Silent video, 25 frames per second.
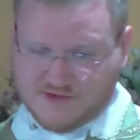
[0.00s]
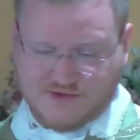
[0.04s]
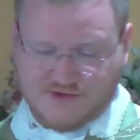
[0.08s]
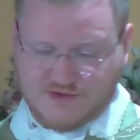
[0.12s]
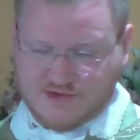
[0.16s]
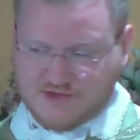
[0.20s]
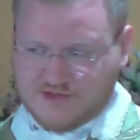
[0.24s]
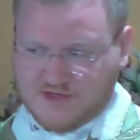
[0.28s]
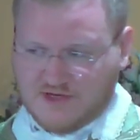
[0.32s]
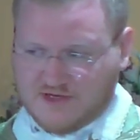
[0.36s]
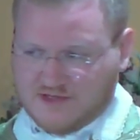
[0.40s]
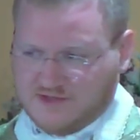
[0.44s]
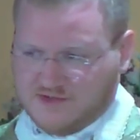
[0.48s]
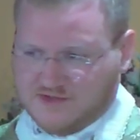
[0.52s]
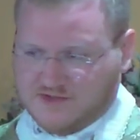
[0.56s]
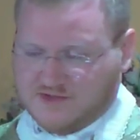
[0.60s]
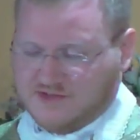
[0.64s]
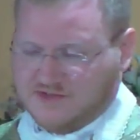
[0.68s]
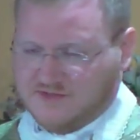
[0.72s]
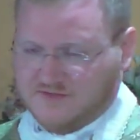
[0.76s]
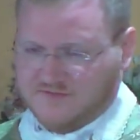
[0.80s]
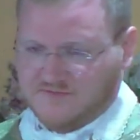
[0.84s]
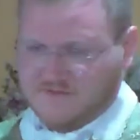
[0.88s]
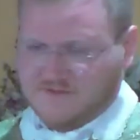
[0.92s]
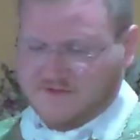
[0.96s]
just all
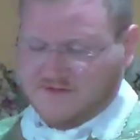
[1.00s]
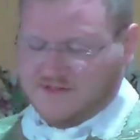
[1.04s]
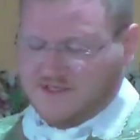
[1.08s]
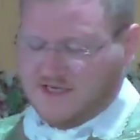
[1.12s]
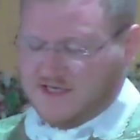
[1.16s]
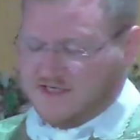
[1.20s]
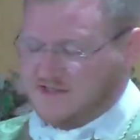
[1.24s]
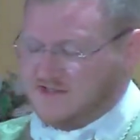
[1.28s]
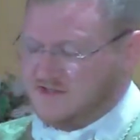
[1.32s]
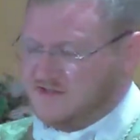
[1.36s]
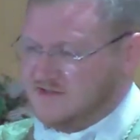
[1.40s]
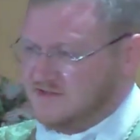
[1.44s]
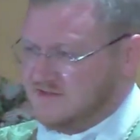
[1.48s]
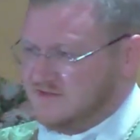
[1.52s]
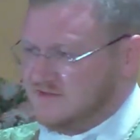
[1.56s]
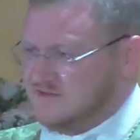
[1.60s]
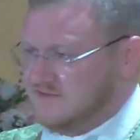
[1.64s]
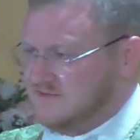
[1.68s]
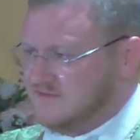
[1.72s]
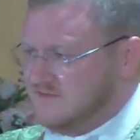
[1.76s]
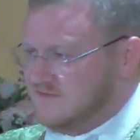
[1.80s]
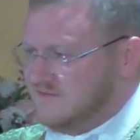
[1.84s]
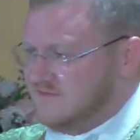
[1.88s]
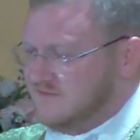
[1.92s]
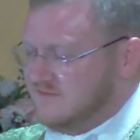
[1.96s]
sorts of saints
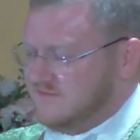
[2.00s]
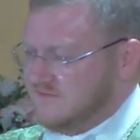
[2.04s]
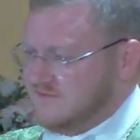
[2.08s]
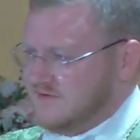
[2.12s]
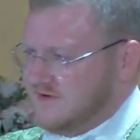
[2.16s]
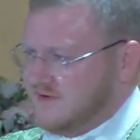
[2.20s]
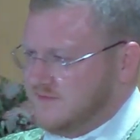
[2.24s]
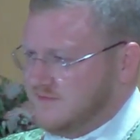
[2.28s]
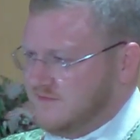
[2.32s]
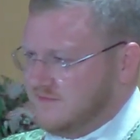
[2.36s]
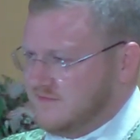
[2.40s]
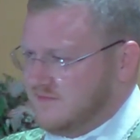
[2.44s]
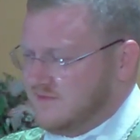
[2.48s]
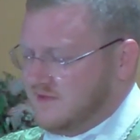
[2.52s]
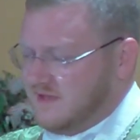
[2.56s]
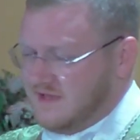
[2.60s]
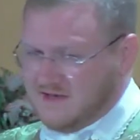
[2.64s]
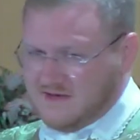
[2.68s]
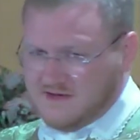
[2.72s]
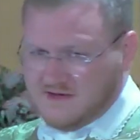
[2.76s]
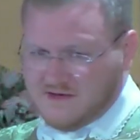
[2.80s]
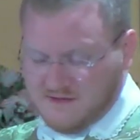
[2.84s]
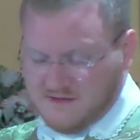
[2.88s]
from that